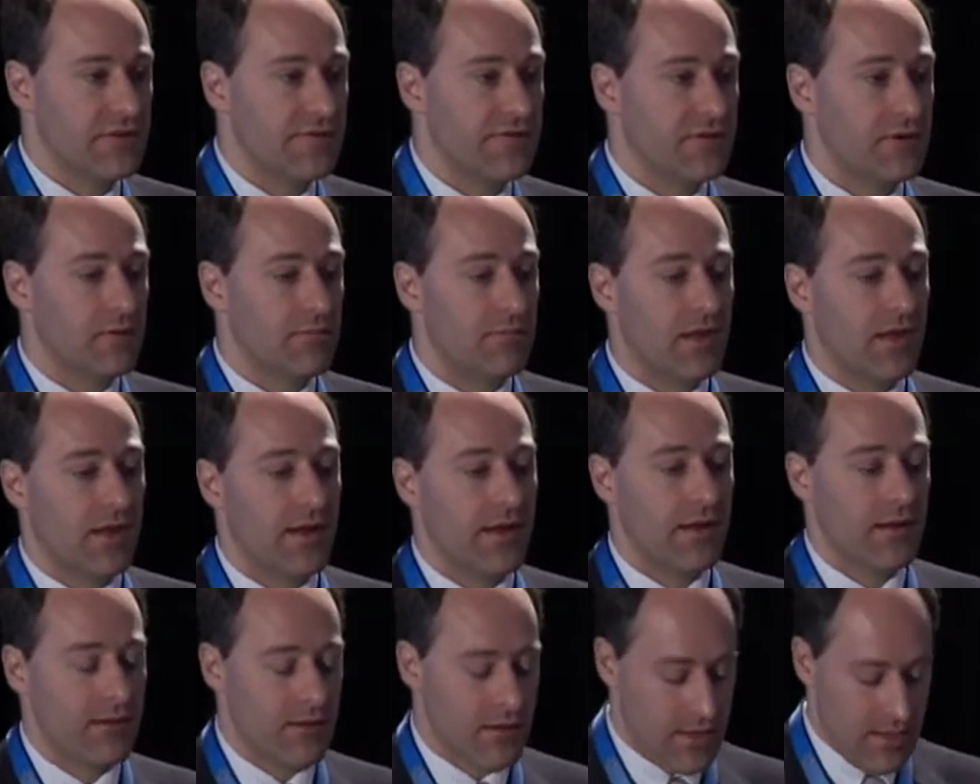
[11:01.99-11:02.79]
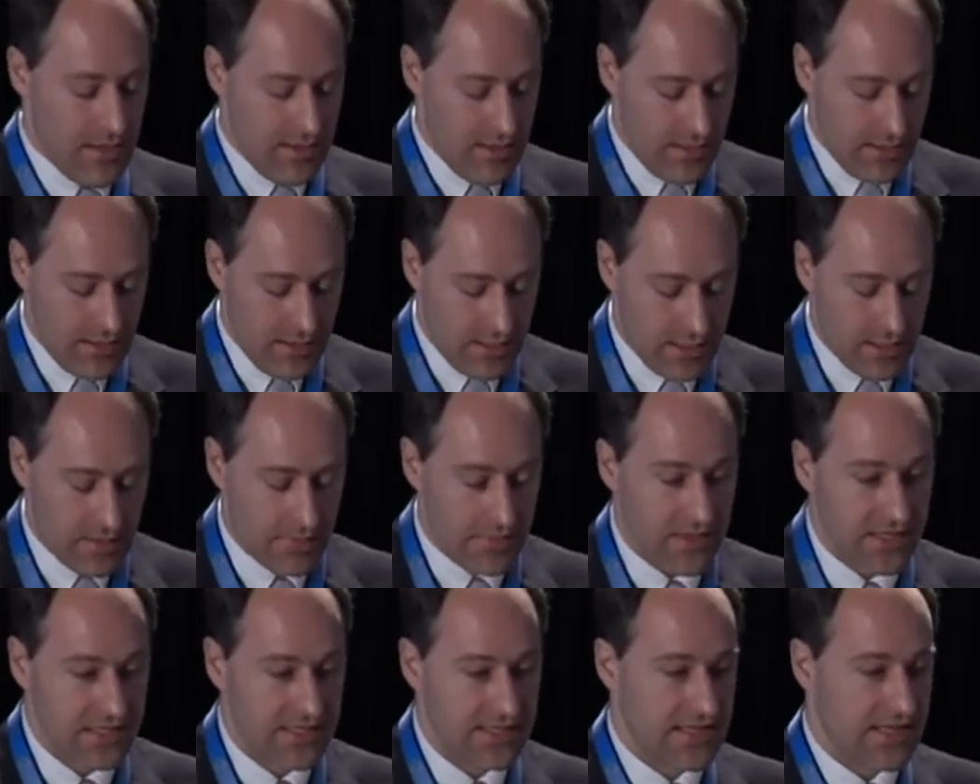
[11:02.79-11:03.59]
if we apply
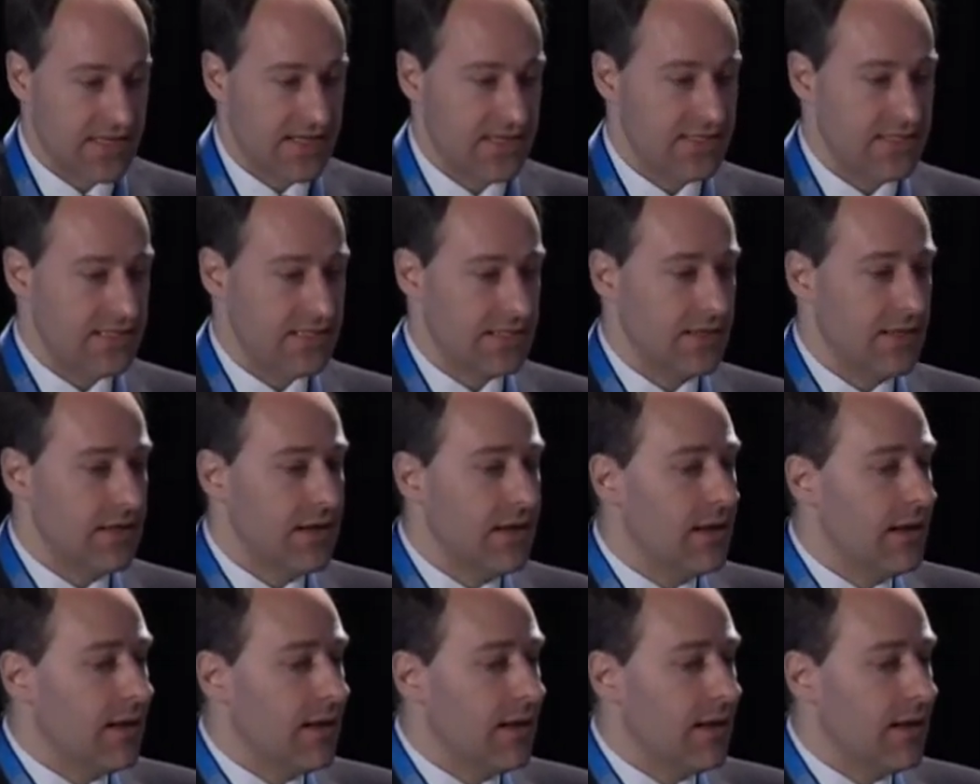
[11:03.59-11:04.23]
this test.